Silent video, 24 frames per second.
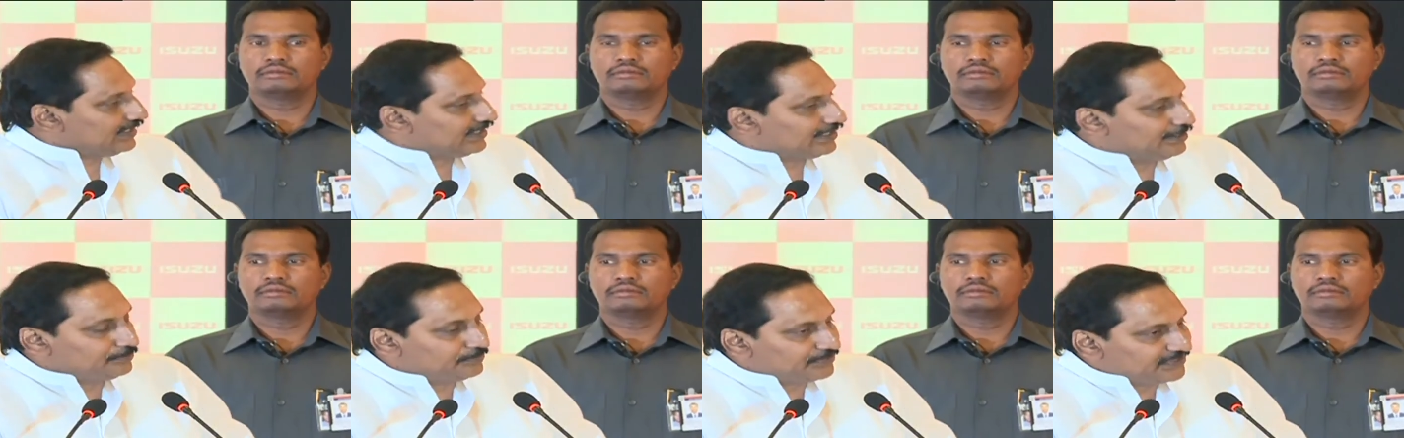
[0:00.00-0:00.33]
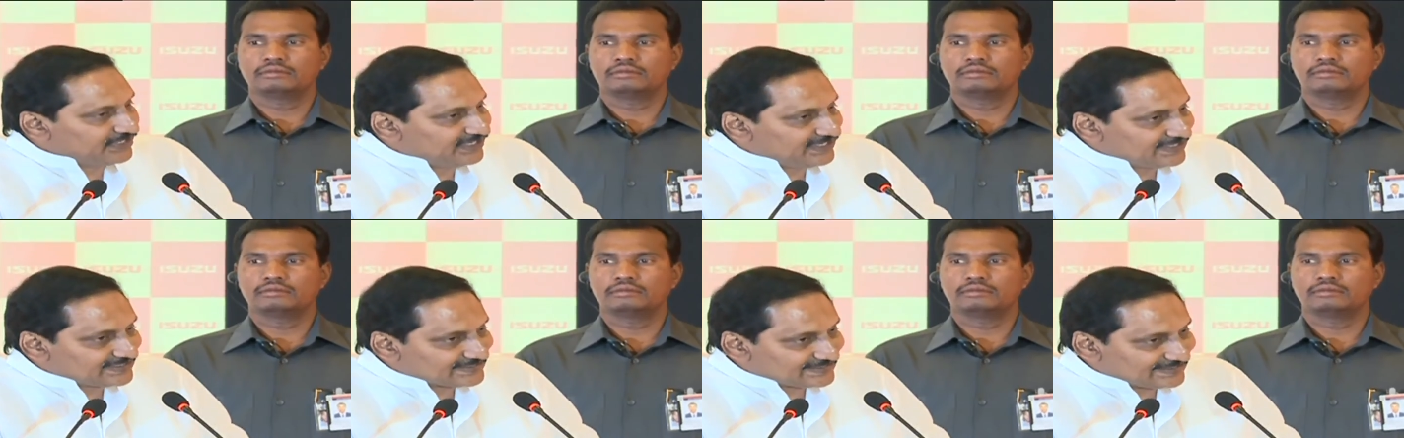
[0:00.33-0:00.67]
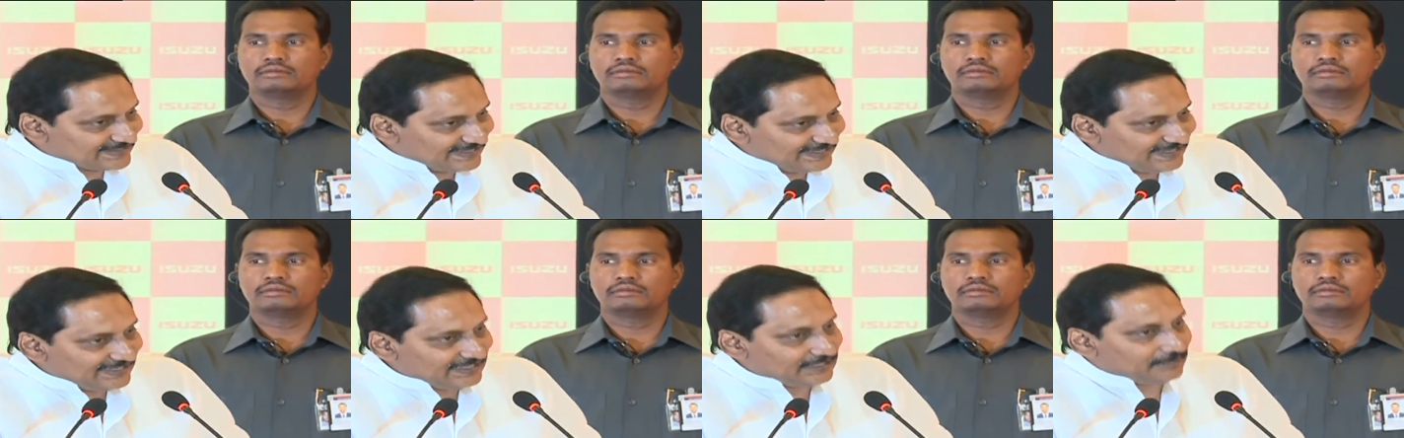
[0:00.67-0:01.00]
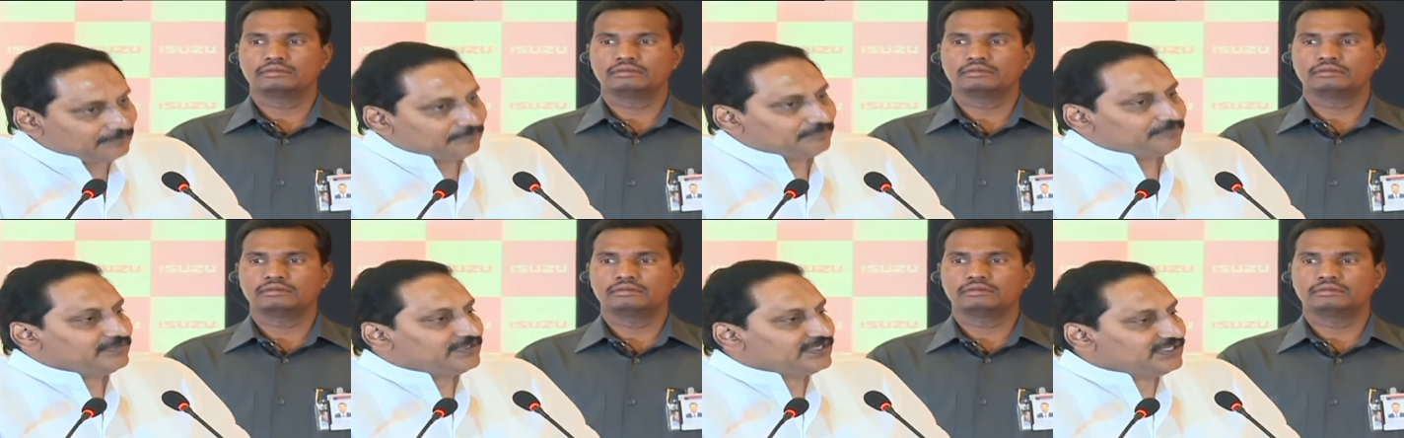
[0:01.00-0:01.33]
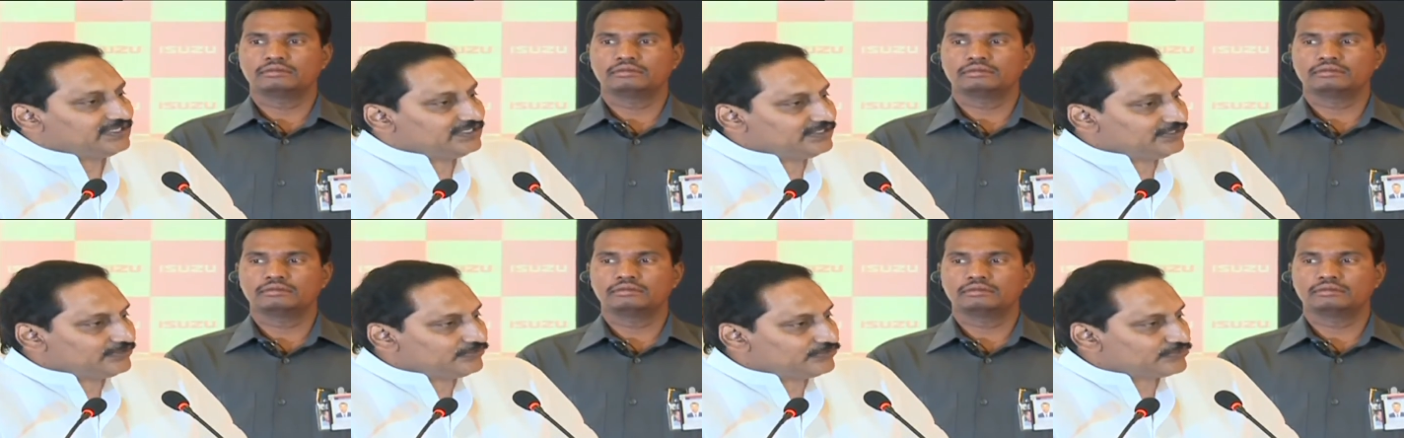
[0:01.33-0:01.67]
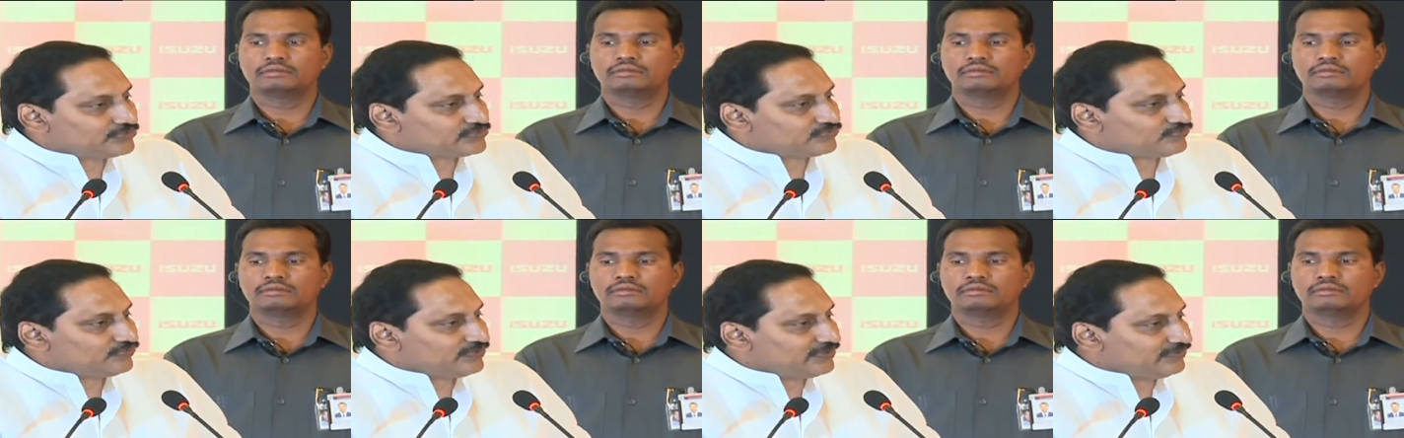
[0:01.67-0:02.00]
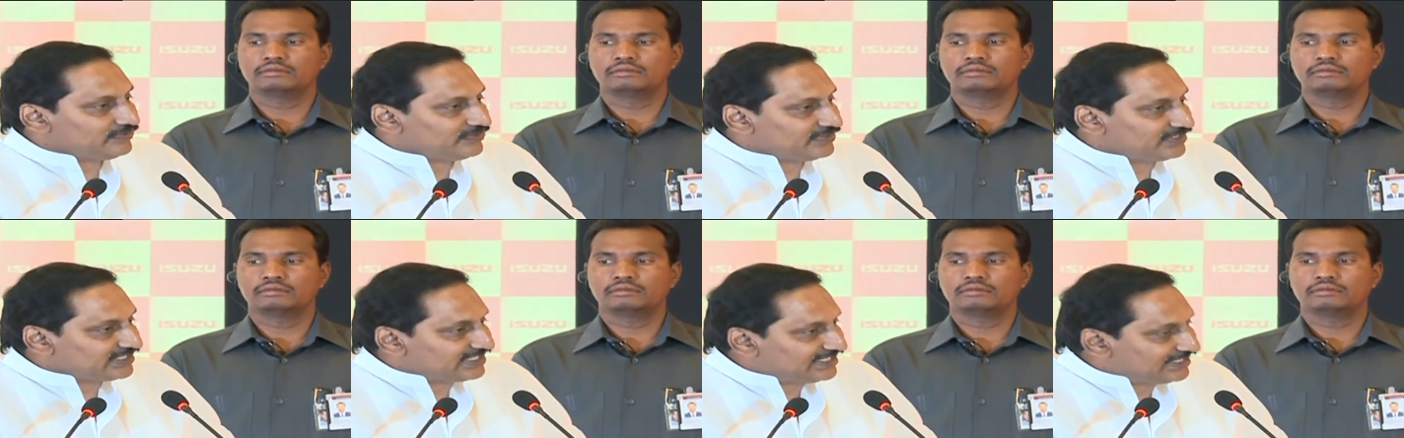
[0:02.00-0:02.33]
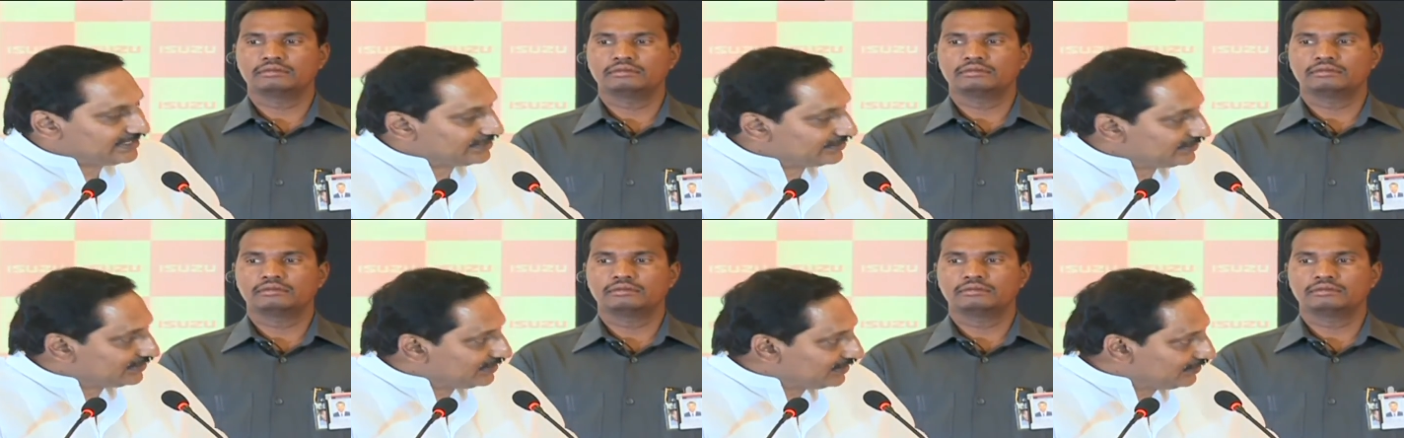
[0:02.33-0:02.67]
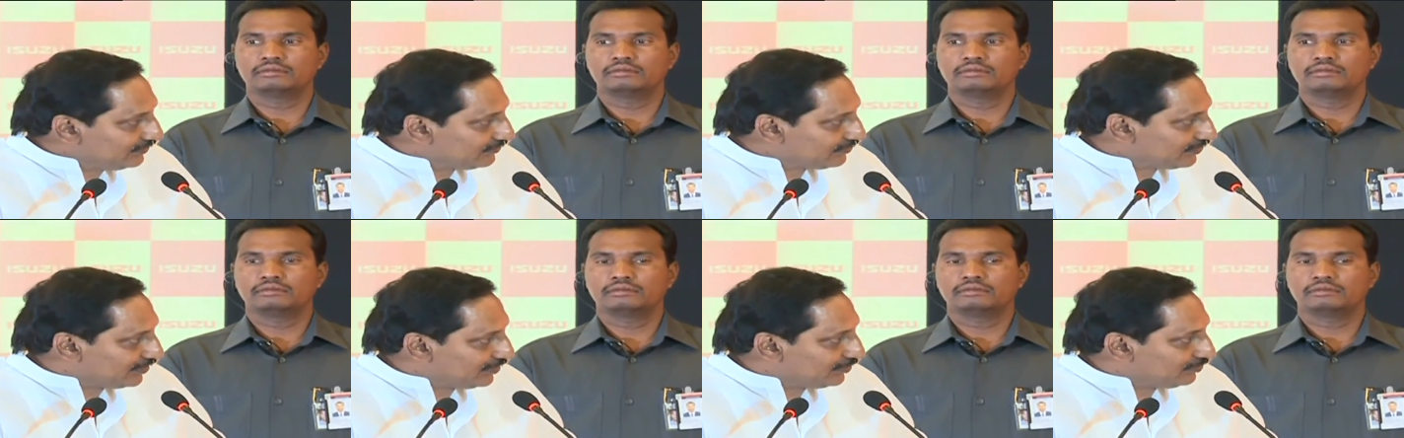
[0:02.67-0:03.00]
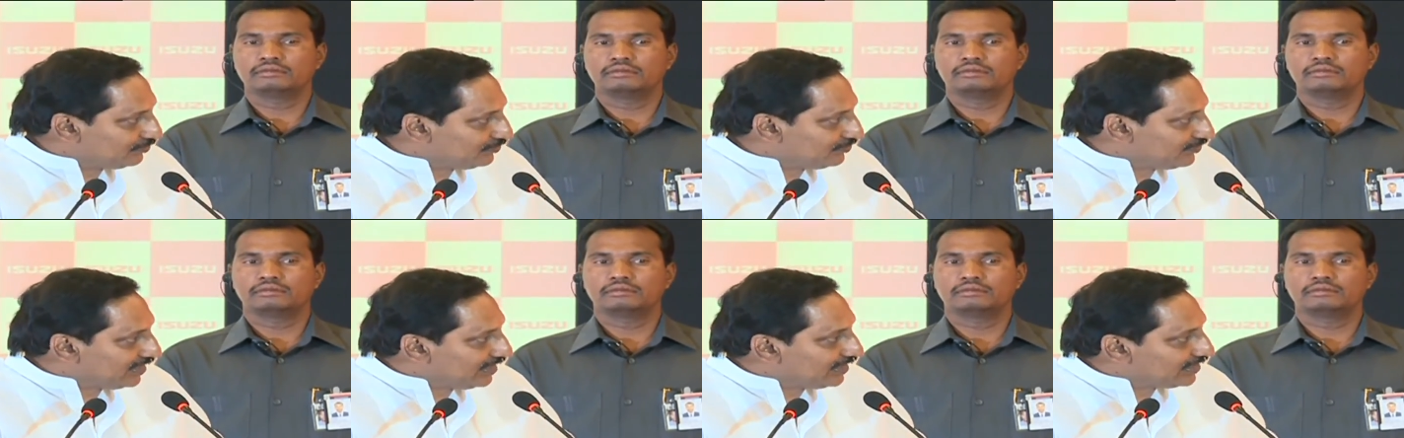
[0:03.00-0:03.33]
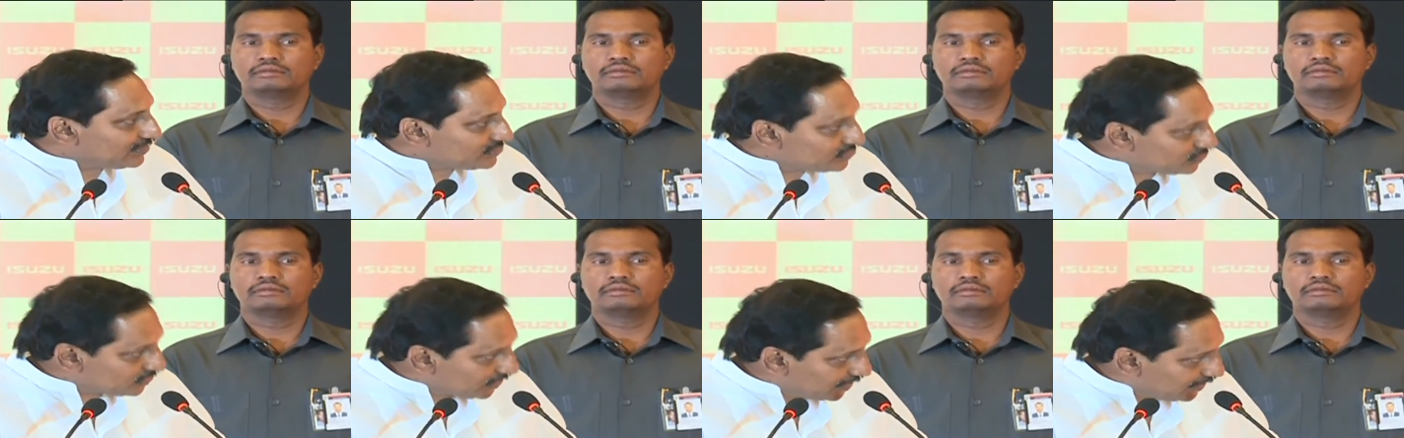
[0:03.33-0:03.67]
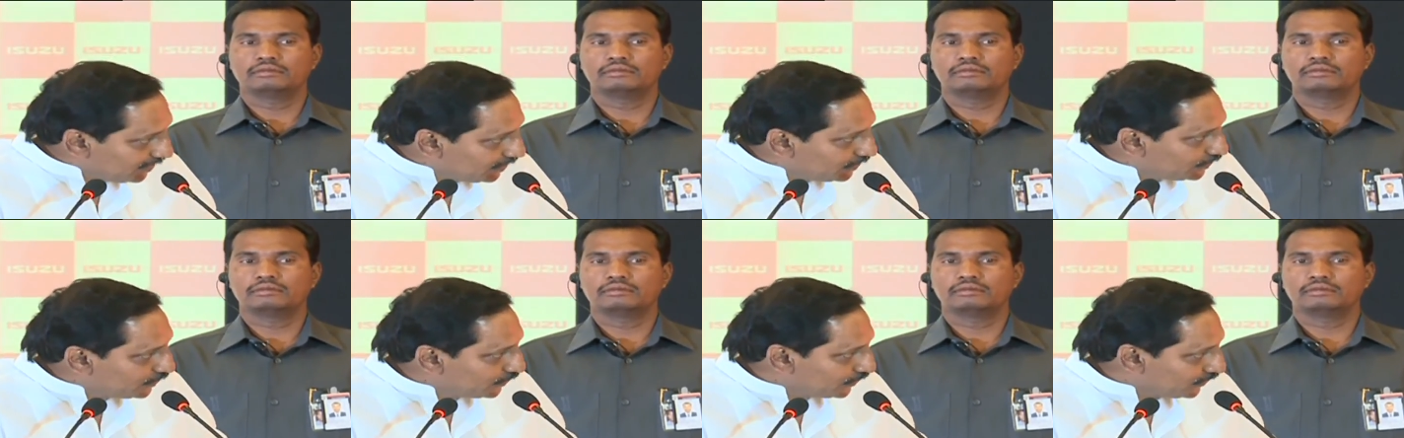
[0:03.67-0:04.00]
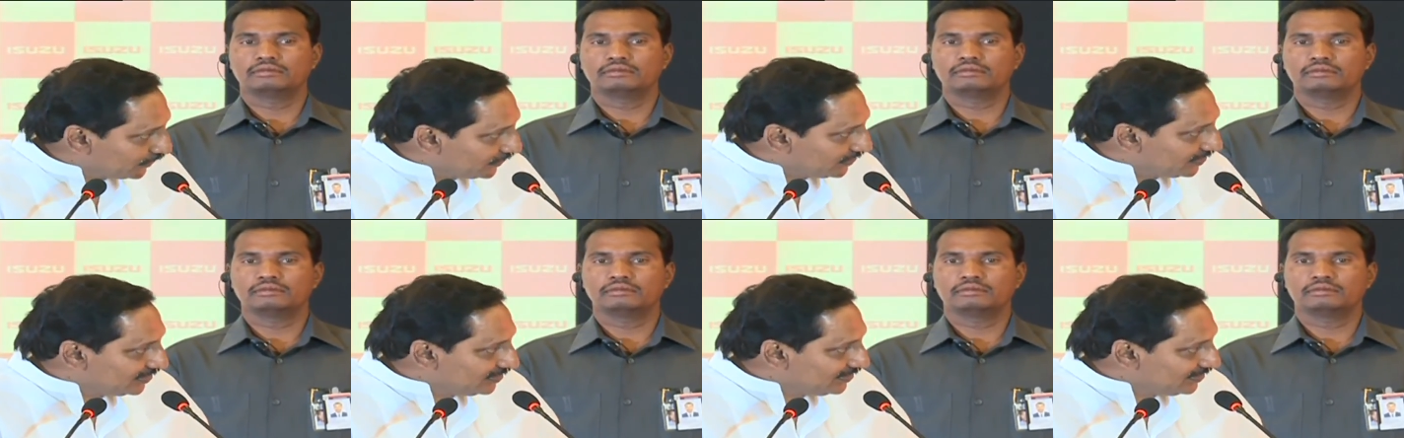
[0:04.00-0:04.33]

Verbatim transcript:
Speaker 1: company's name which we were hearing from our childhood